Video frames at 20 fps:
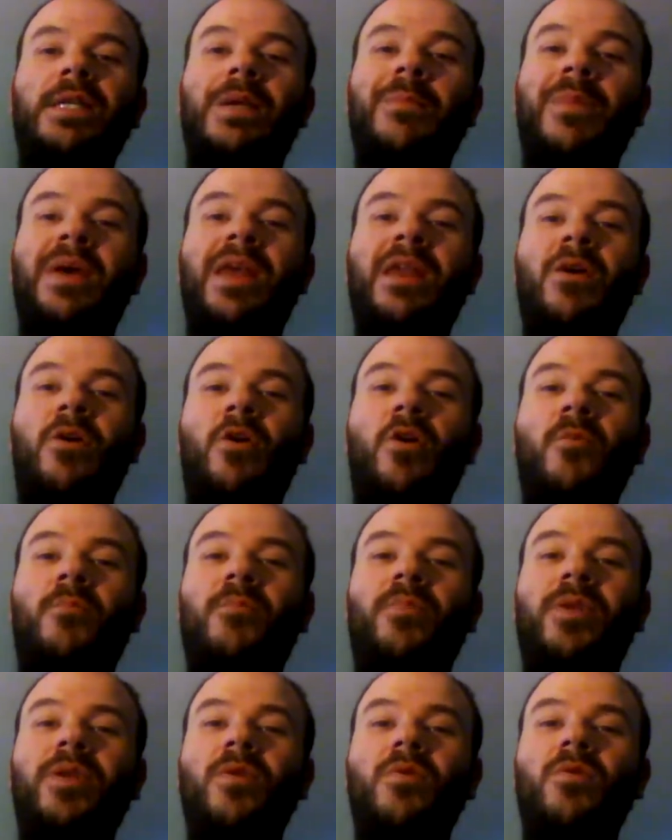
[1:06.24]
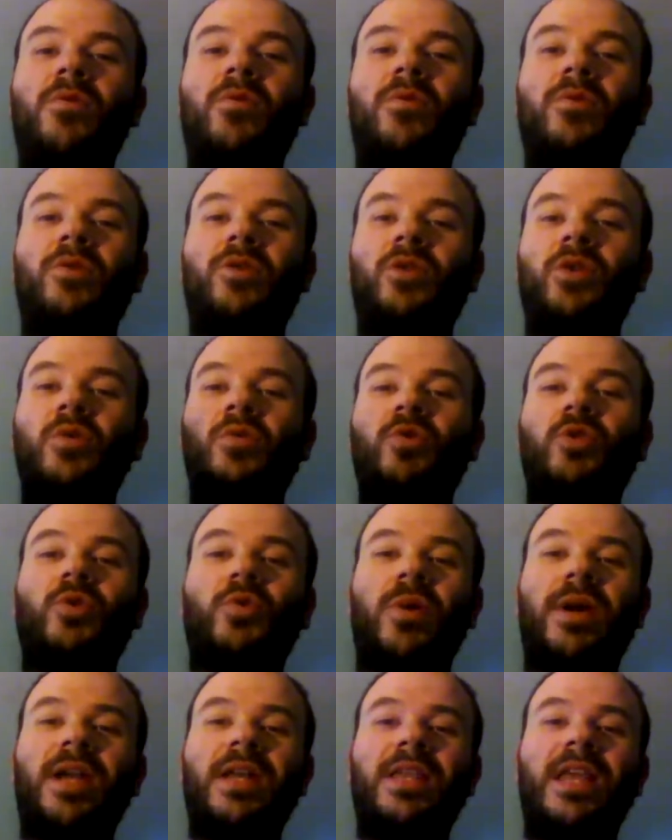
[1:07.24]
you better hope you
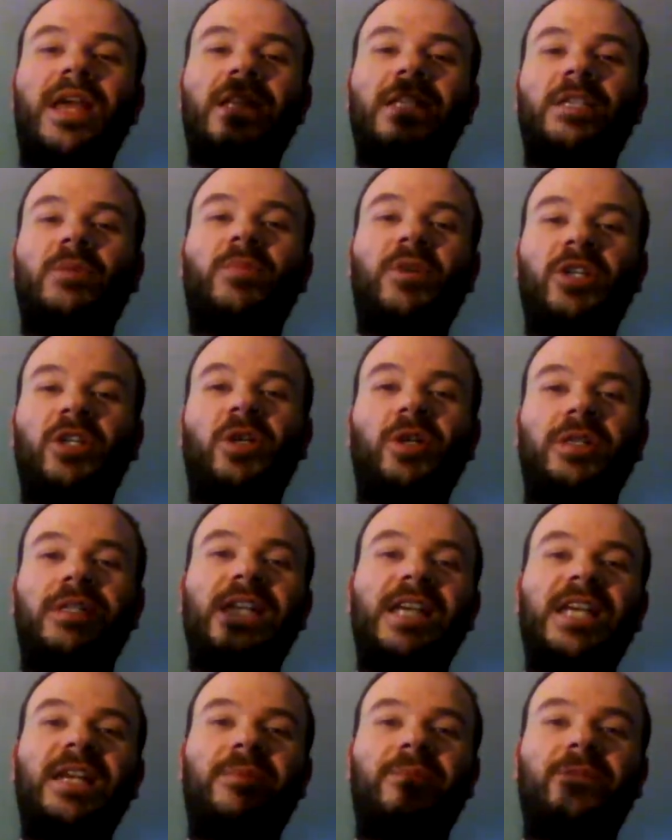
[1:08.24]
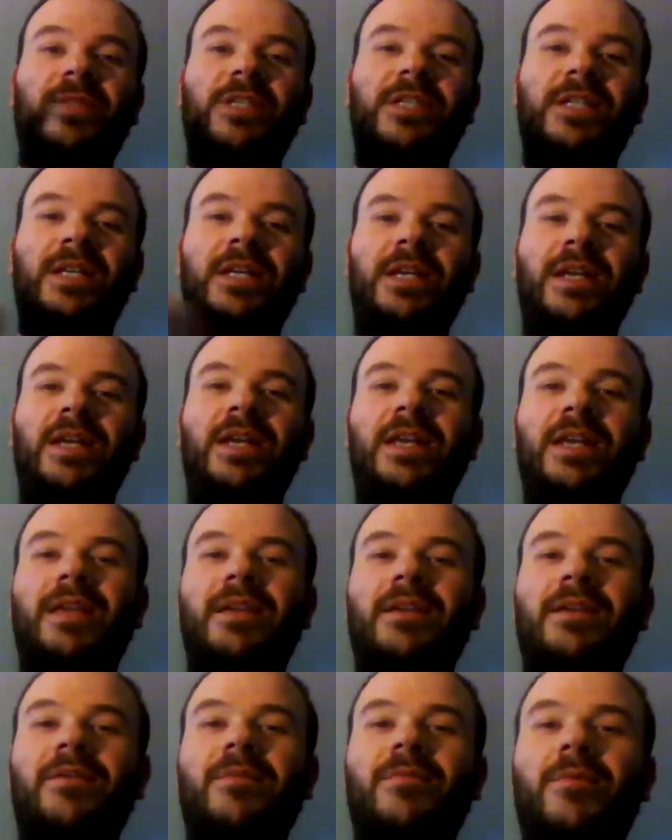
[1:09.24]
trained that special teams.
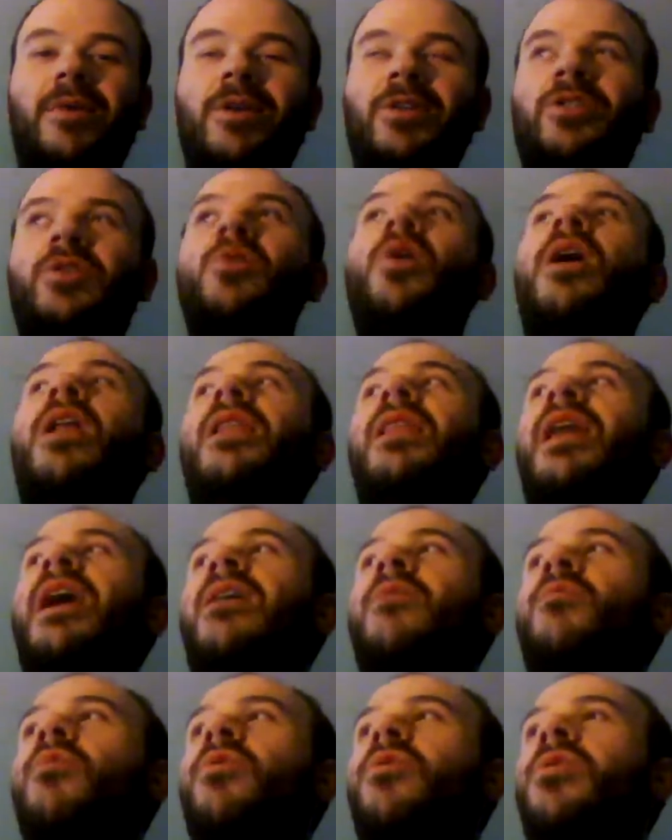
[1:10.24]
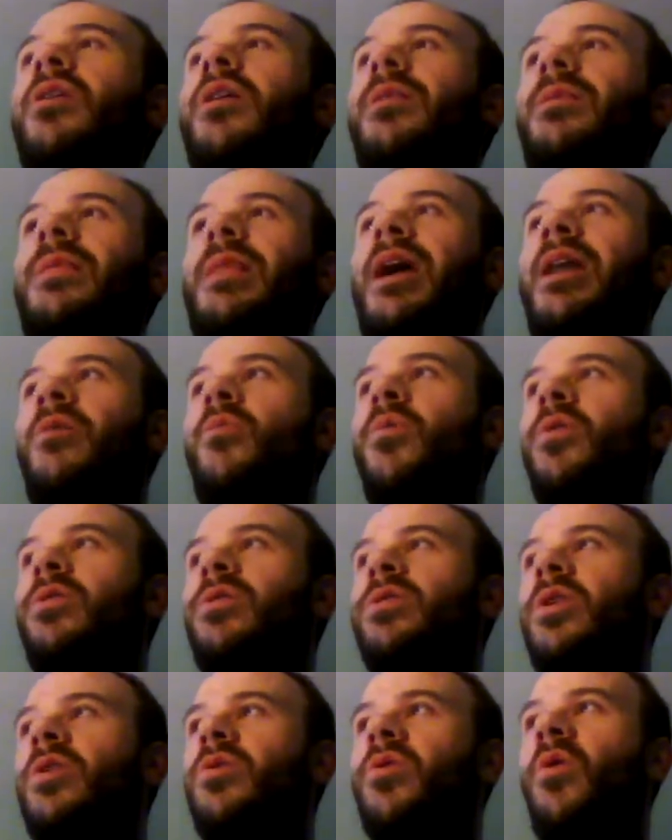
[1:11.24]
Because you got a lot of
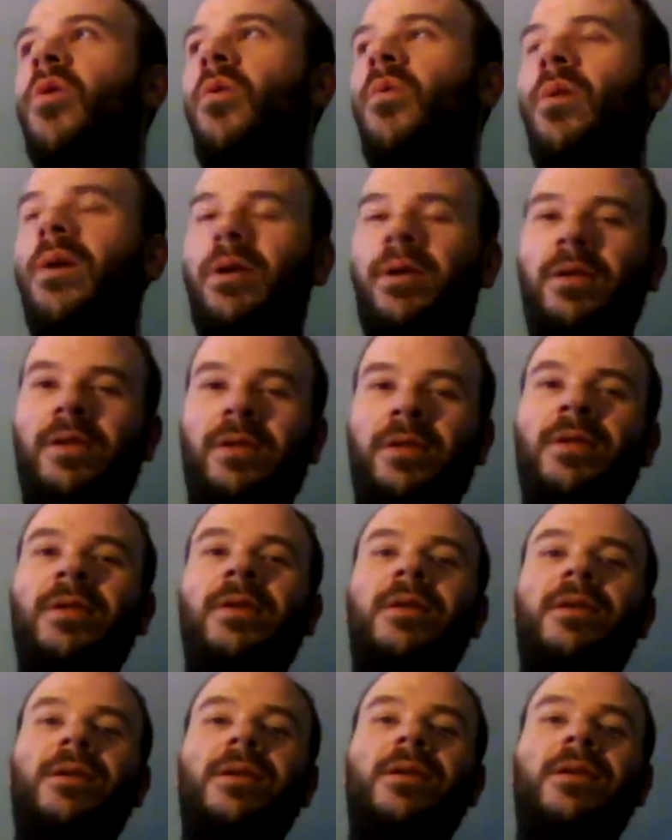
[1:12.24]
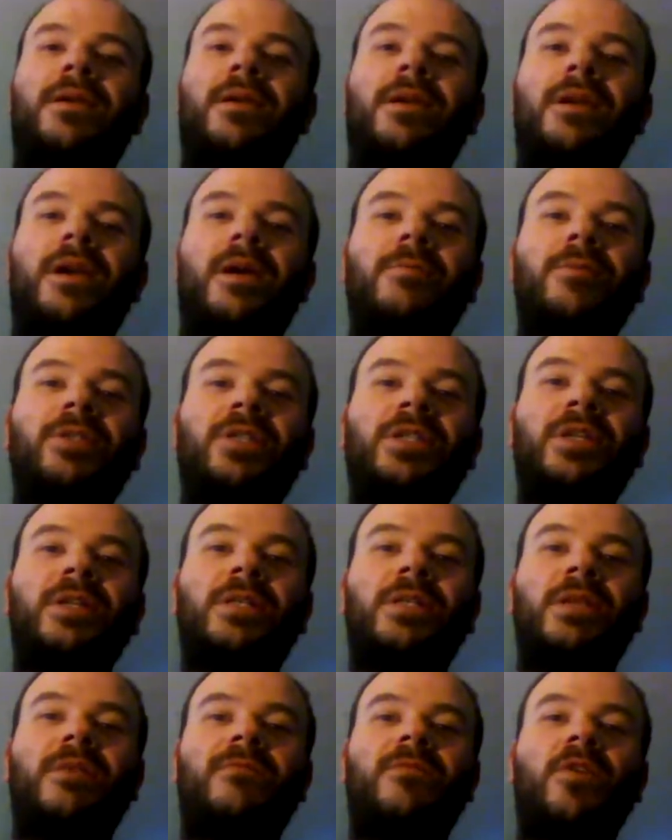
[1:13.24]
work to do. I mean,
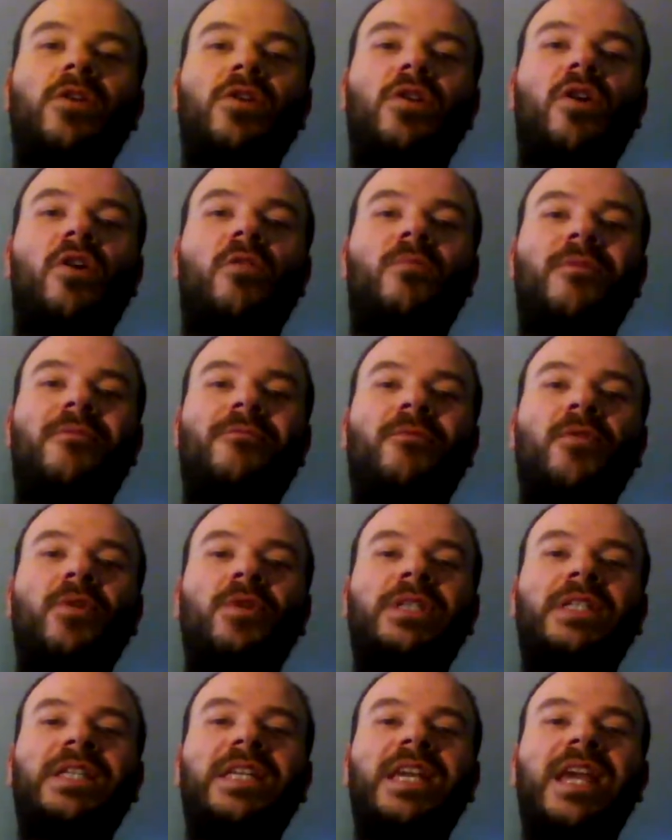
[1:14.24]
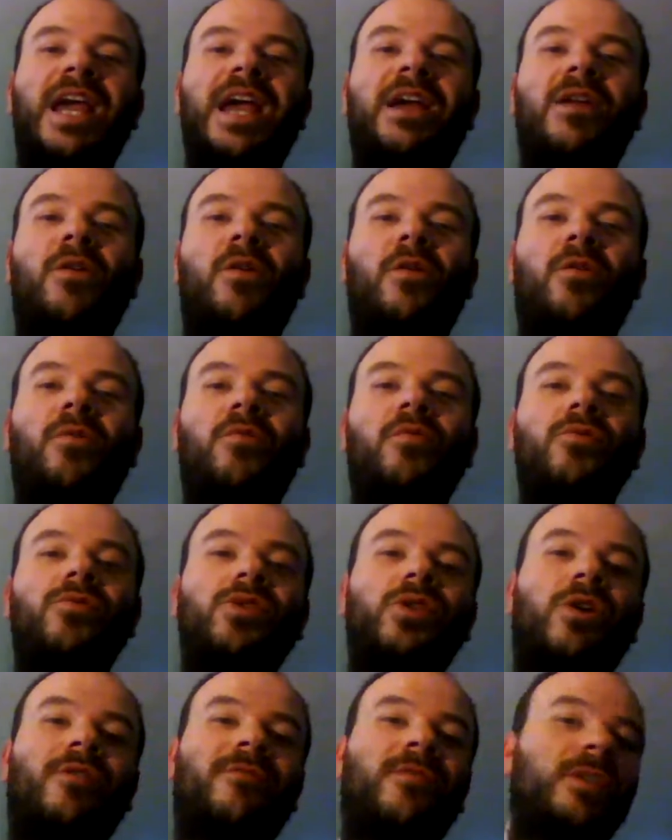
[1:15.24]
seriously, you're going to overthrow Seattle,
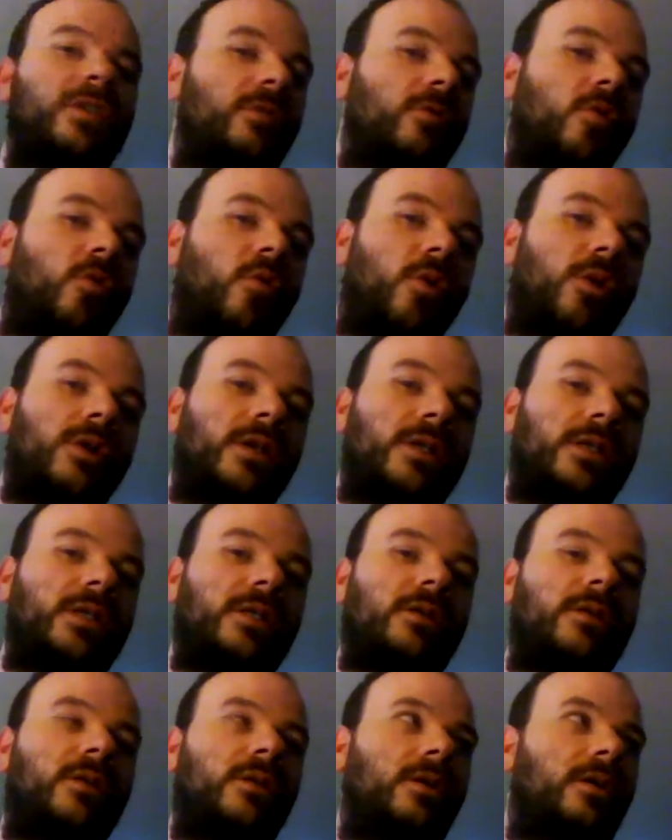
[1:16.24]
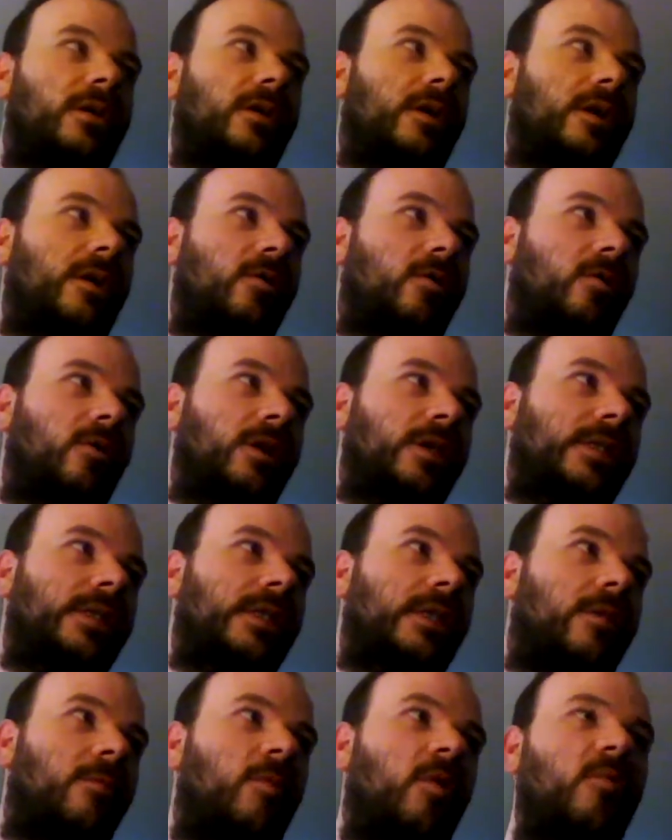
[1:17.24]
who's offensive coordinator list
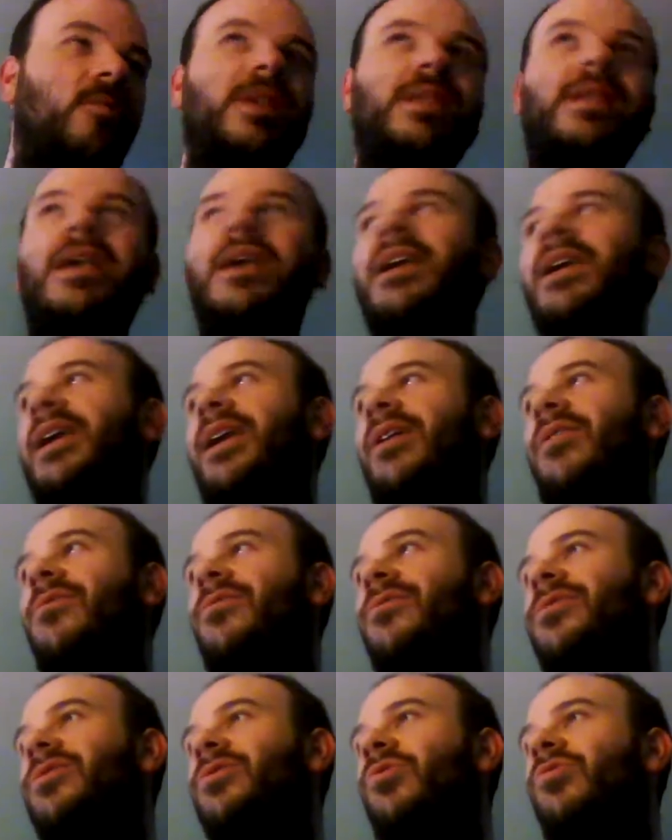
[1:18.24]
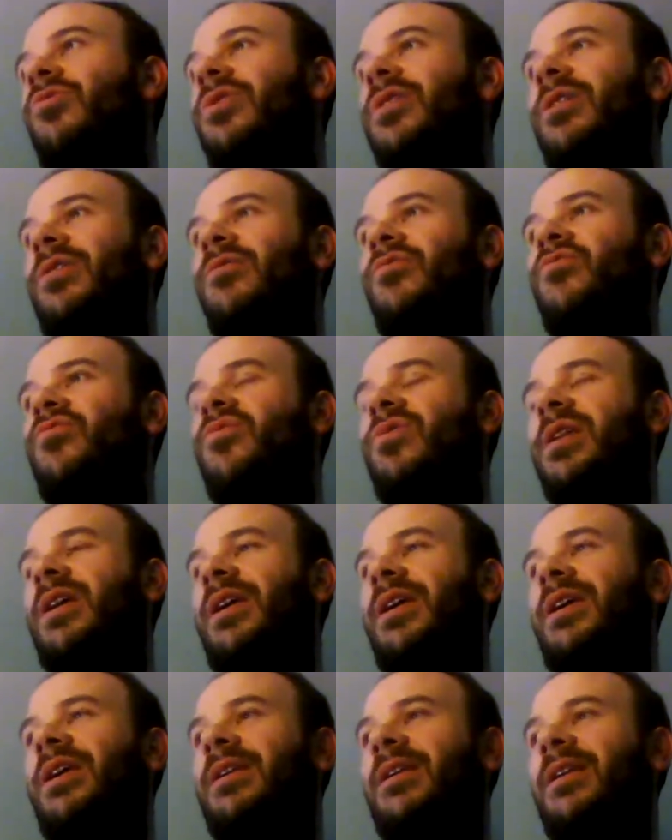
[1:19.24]
at the moment. Arizona, who
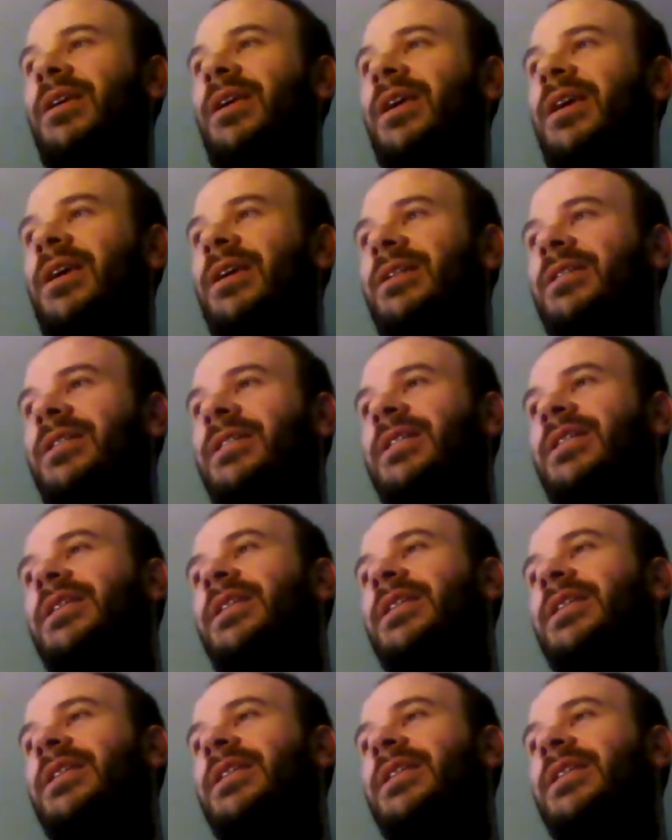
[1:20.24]
has...